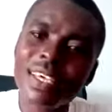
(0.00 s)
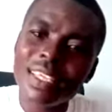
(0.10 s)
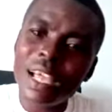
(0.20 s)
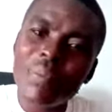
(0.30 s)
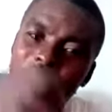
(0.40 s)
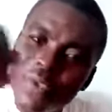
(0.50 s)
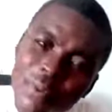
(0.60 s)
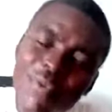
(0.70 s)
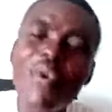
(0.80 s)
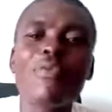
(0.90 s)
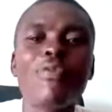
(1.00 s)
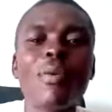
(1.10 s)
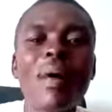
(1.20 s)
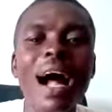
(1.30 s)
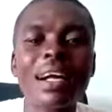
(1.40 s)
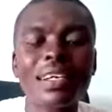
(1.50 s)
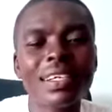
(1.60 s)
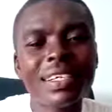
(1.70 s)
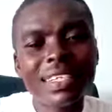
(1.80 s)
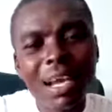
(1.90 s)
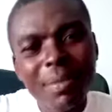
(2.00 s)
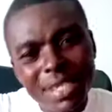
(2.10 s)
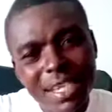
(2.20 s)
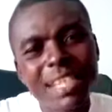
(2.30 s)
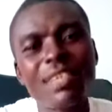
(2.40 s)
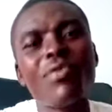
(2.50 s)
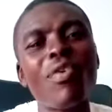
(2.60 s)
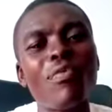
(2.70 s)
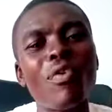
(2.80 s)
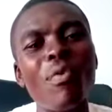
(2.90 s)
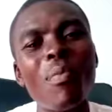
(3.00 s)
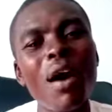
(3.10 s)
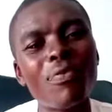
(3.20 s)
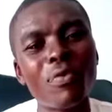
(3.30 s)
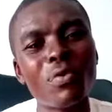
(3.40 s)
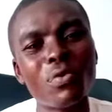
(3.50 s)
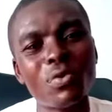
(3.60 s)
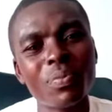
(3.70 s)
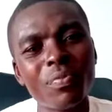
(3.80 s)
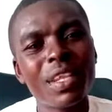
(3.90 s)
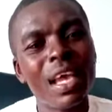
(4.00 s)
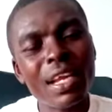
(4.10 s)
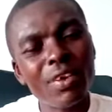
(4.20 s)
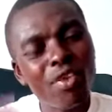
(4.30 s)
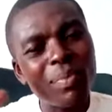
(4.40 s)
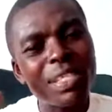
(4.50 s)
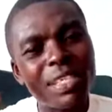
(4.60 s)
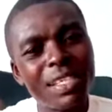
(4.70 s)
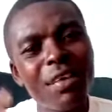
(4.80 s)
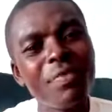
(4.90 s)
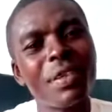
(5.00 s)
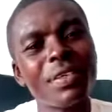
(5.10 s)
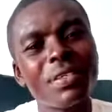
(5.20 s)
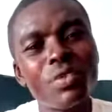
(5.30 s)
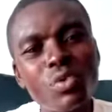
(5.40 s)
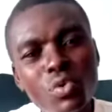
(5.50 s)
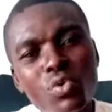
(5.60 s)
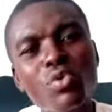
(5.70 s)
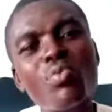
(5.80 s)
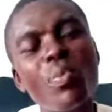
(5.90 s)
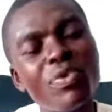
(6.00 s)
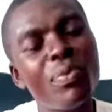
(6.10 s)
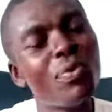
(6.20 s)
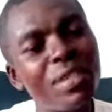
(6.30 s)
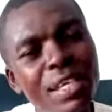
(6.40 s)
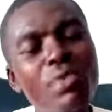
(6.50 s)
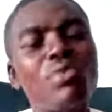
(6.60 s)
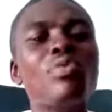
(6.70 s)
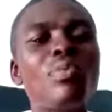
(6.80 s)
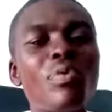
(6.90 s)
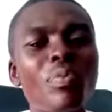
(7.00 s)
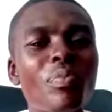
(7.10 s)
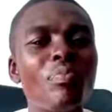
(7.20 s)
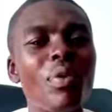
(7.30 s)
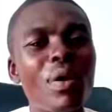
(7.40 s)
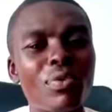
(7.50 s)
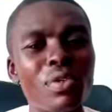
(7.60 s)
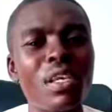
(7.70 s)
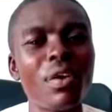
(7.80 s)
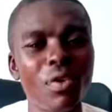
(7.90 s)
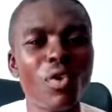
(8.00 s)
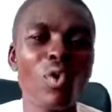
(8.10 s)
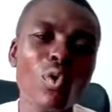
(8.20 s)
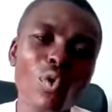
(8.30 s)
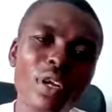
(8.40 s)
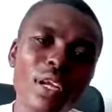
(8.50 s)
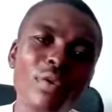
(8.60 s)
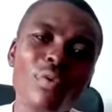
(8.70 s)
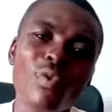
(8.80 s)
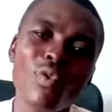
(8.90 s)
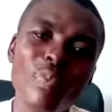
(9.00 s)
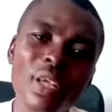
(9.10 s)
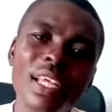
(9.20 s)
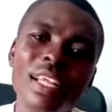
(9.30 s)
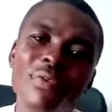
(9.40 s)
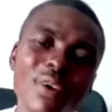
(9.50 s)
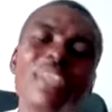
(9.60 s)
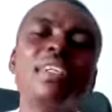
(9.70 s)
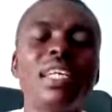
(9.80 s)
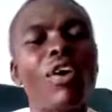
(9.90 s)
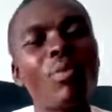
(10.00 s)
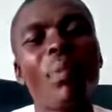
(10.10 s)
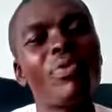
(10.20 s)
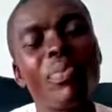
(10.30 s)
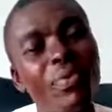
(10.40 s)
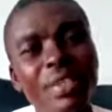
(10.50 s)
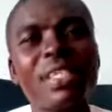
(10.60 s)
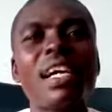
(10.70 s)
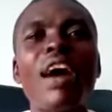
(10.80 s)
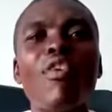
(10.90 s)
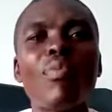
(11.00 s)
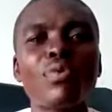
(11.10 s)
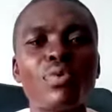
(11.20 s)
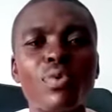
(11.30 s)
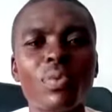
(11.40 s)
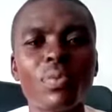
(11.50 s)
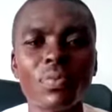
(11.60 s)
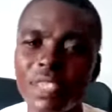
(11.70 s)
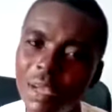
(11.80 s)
Nami shim call four back, Nami snatching call four mobile phones, and a committee serving school sumo to quotation, the better said, or new or being anywhere in a jam to treat a cow or so.